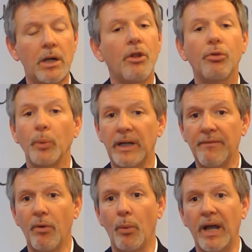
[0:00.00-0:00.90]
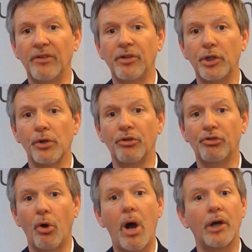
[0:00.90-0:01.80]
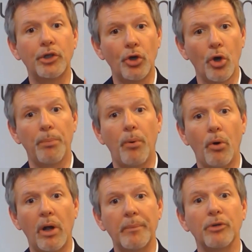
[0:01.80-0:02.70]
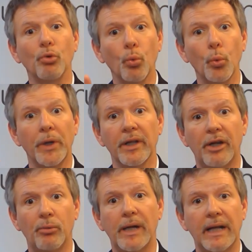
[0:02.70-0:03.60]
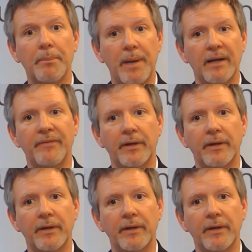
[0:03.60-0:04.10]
3 different ways that you can show how your program is really creating a benefit.